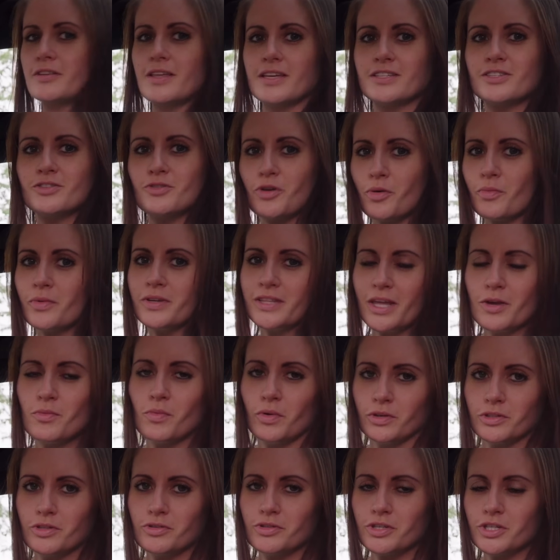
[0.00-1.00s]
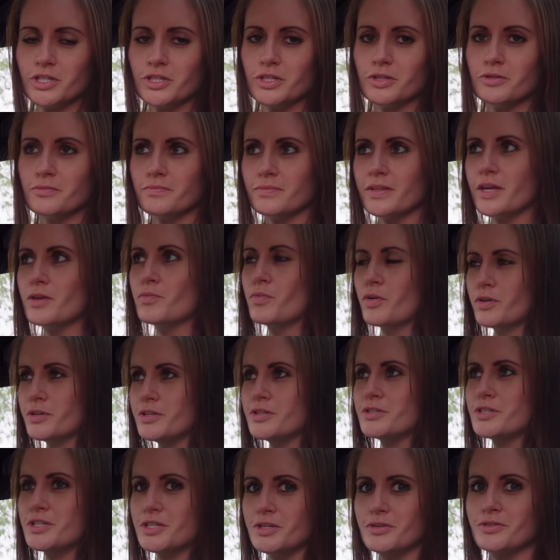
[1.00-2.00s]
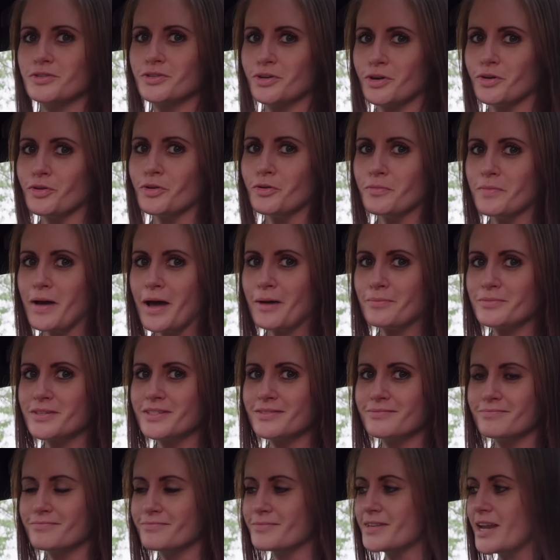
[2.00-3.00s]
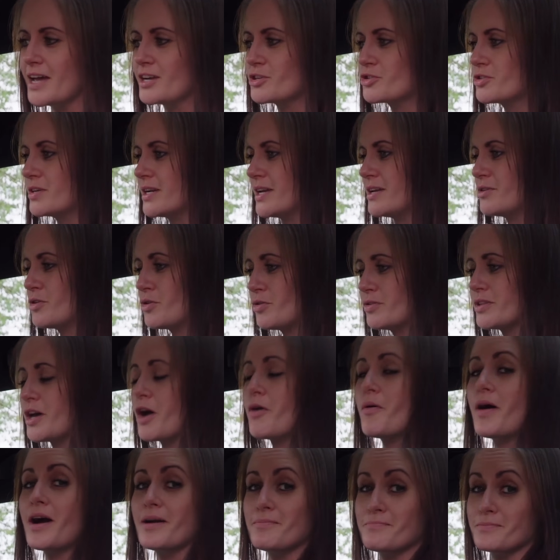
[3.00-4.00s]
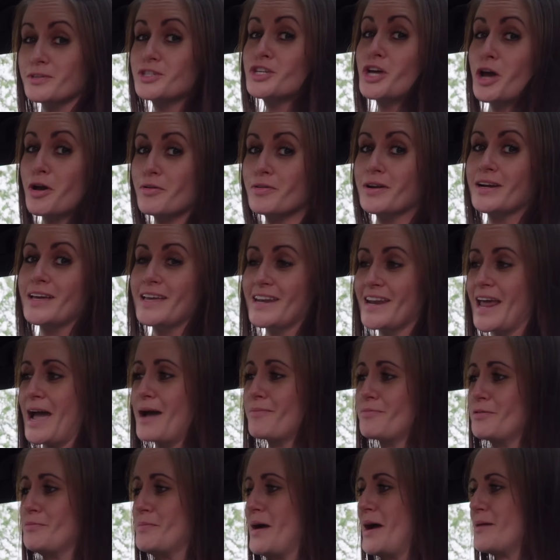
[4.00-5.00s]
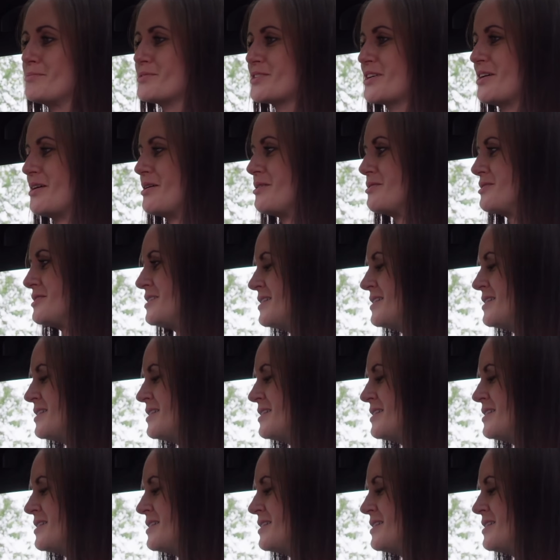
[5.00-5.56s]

that's not what they want you to do. They want you to use Google Maps, naturally, although I'm totally an Apple Maps girl.